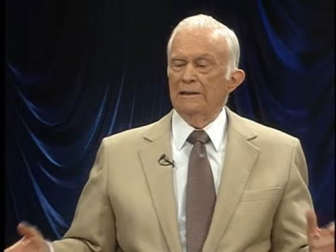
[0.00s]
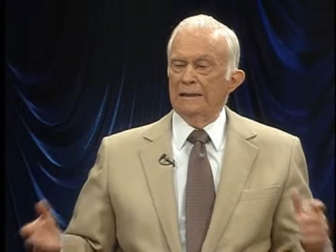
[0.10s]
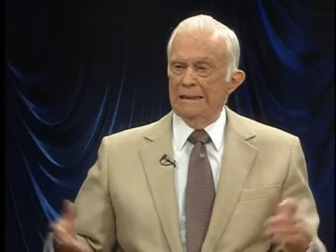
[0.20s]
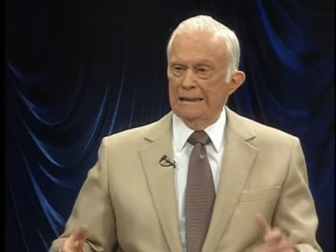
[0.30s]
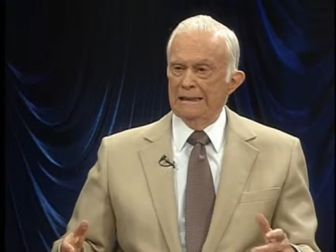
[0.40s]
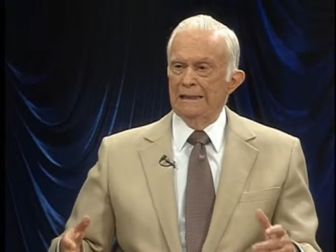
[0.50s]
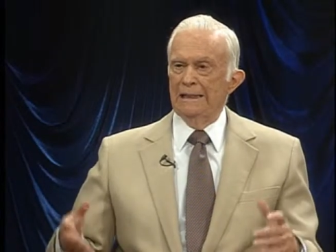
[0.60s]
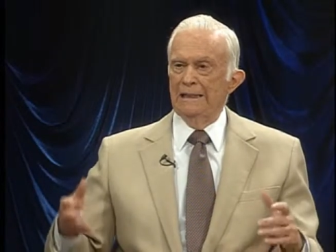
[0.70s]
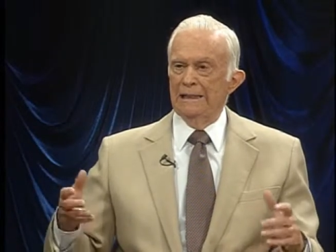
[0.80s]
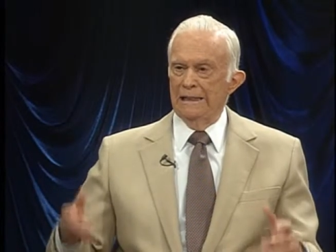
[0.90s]
Clinton,
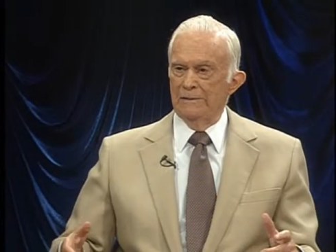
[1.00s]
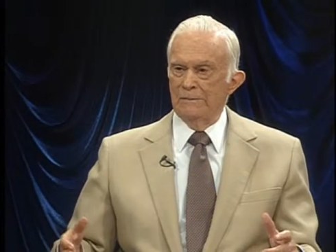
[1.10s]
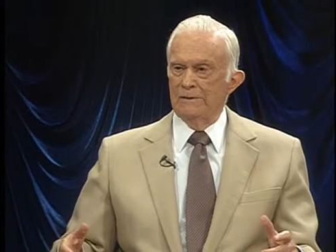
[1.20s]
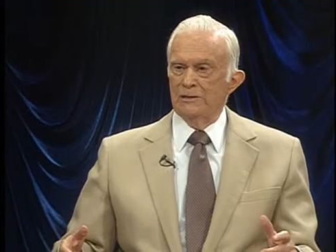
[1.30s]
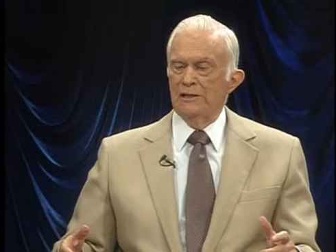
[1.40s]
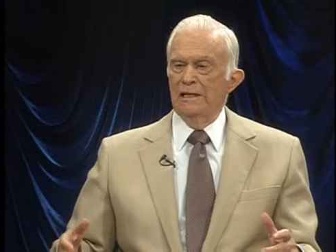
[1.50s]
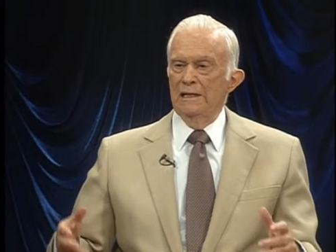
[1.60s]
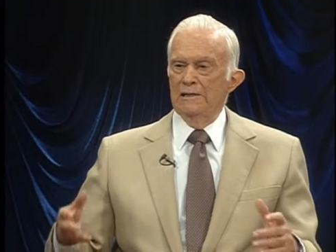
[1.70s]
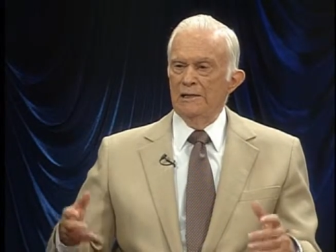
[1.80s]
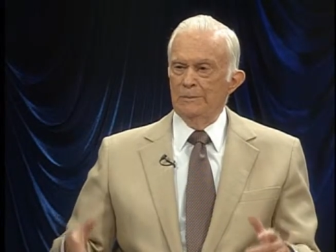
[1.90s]
Gingrich,
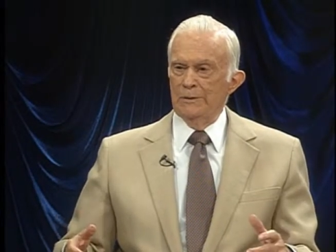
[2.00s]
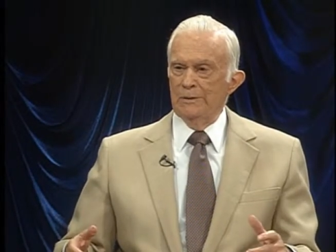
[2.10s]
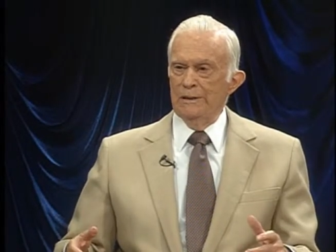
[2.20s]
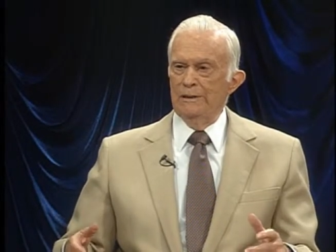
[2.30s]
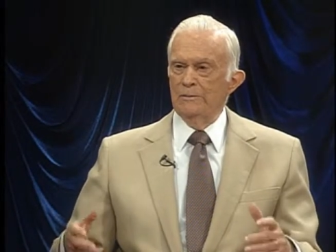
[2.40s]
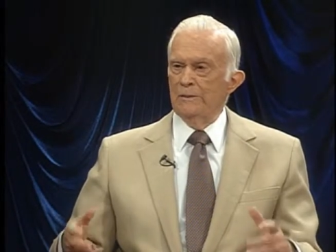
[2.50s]
Tip O'Neill,